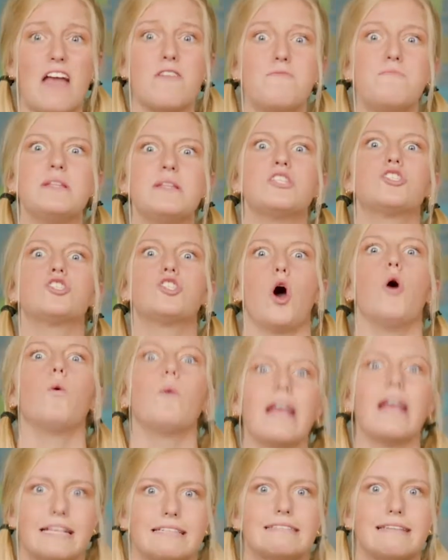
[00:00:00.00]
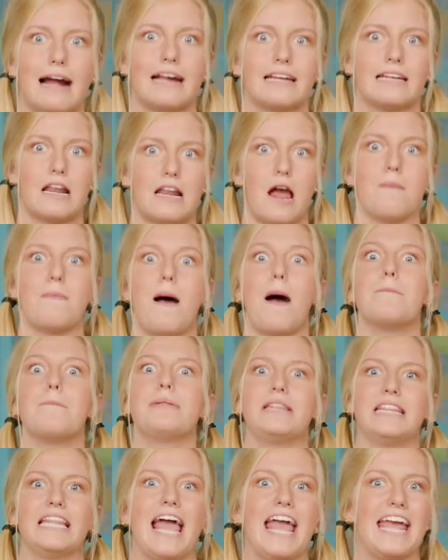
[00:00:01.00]
I've been so excited about
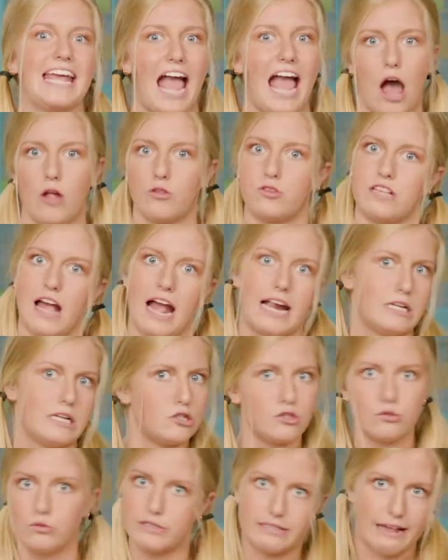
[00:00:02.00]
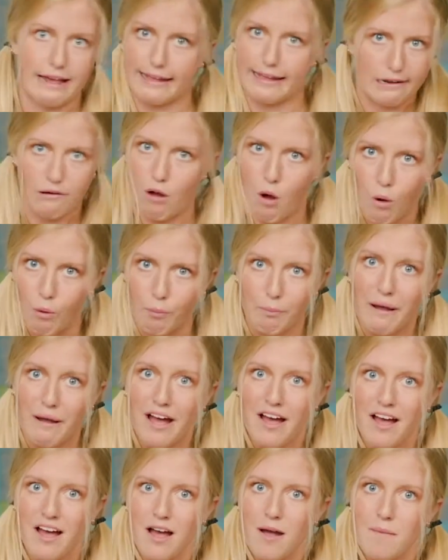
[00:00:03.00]
playing outside as soon as I get home.
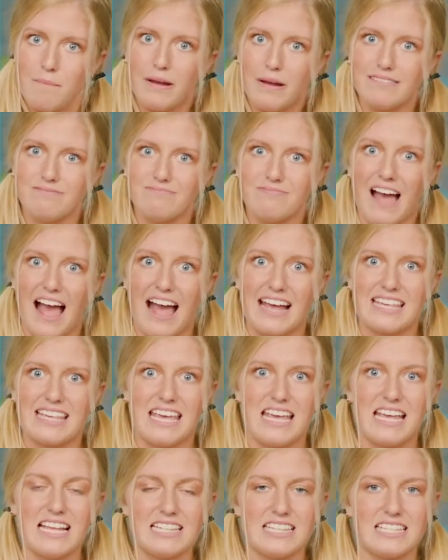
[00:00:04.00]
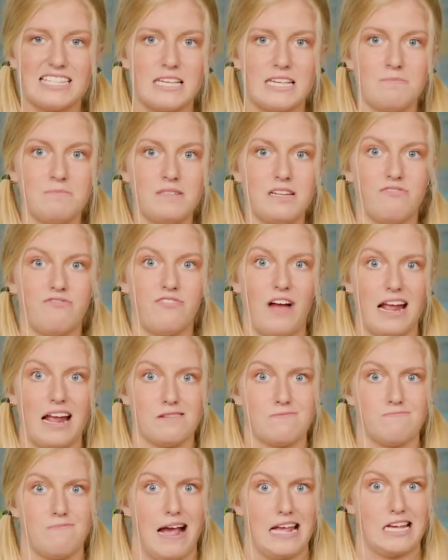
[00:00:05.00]
But I can't seem to
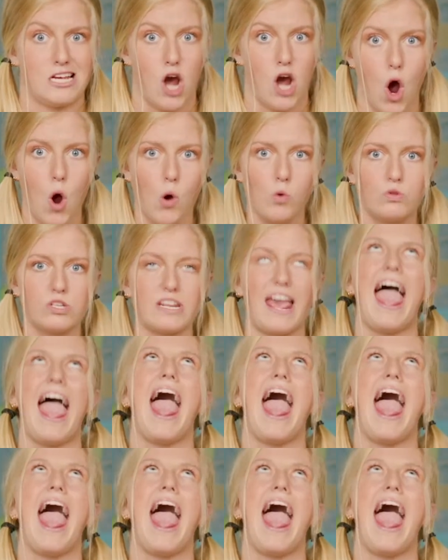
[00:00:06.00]
find my coat